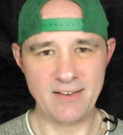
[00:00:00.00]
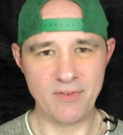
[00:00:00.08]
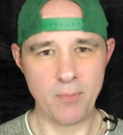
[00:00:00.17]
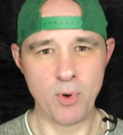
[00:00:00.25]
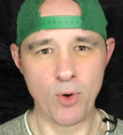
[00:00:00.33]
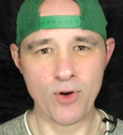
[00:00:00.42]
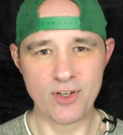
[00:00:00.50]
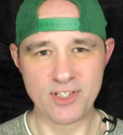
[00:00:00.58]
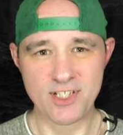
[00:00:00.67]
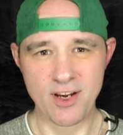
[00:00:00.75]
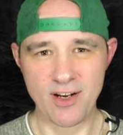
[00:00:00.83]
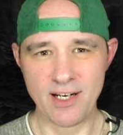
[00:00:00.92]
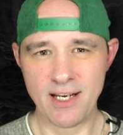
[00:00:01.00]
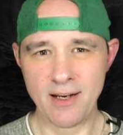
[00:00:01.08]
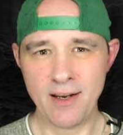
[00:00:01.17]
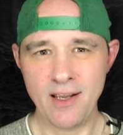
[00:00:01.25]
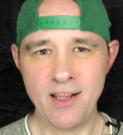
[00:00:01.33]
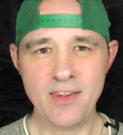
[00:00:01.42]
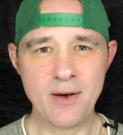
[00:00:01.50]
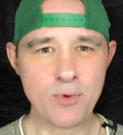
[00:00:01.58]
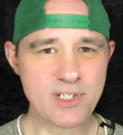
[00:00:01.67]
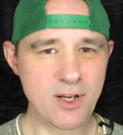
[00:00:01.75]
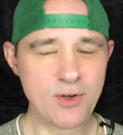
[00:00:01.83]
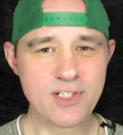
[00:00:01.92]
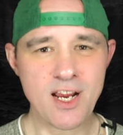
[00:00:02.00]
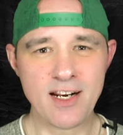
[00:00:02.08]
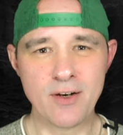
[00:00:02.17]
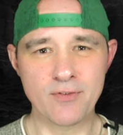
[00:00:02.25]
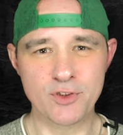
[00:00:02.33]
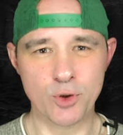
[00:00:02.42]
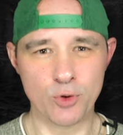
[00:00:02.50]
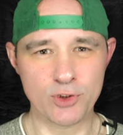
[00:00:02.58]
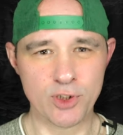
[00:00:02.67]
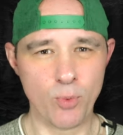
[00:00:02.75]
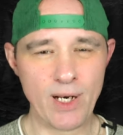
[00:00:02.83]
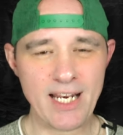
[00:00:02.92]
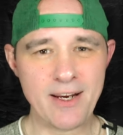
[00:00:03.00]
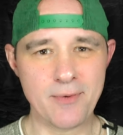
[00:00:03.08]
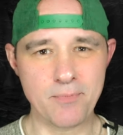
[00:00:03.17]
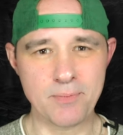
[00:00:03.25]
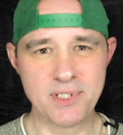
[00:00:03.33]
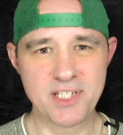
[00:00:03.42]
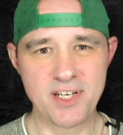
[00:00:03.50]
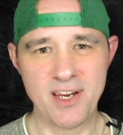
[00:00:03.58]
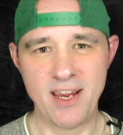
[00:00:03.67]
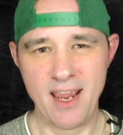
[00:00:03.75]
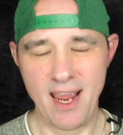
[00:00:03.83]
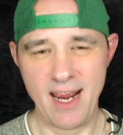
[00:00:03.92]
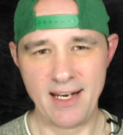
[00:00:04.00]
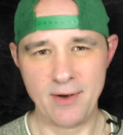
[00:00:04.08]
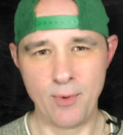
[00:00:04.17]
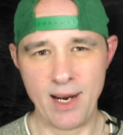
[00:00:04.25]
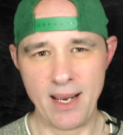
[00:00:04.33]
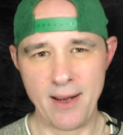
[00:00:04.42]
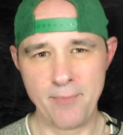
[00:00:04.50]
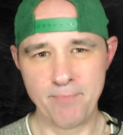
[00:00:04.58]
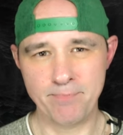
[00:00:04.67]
even more concerning, there was no sign of Georgia Williams anywhere.